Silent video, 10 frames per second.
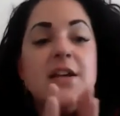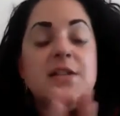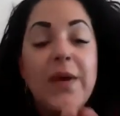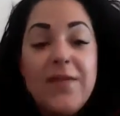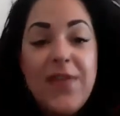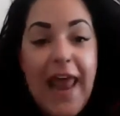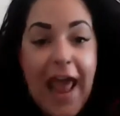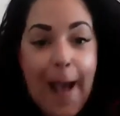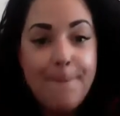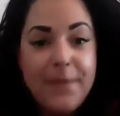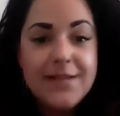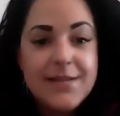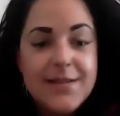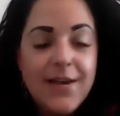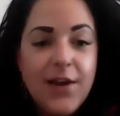So if that happens,
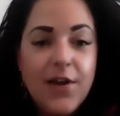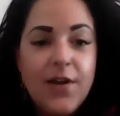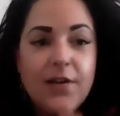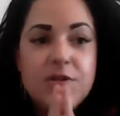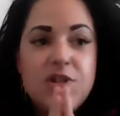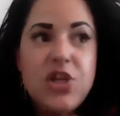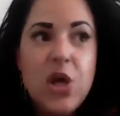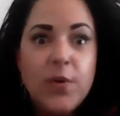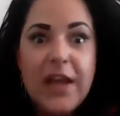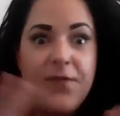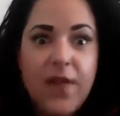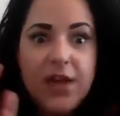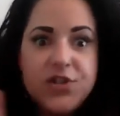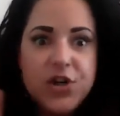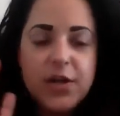don't get
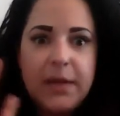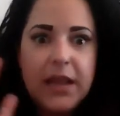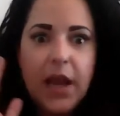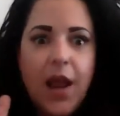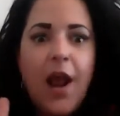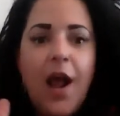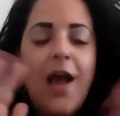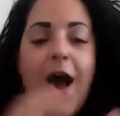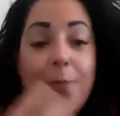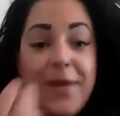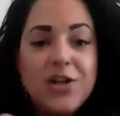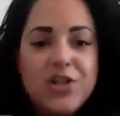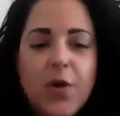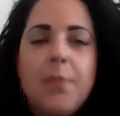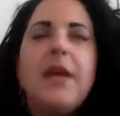flustered and be like, I'll make a joke.